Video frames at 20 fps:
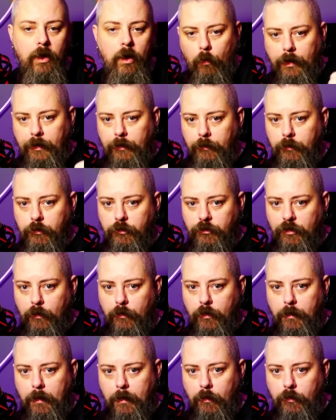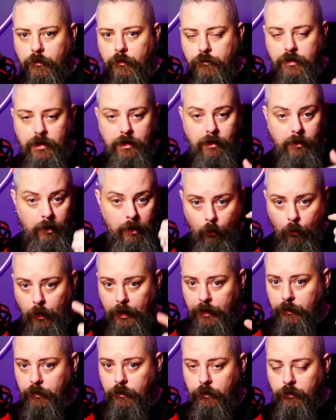Why don't you shout them out as real? Why
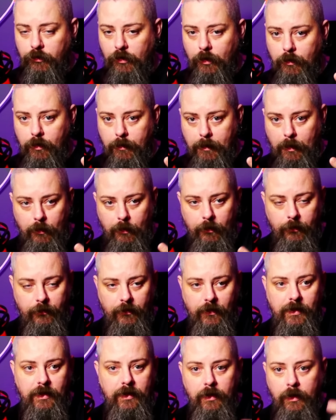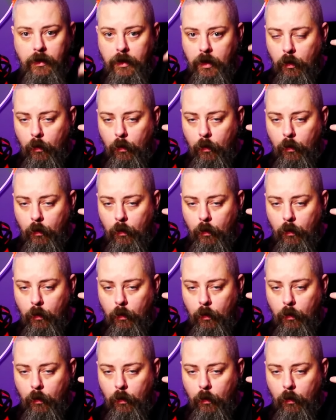don't you shout them out as fake?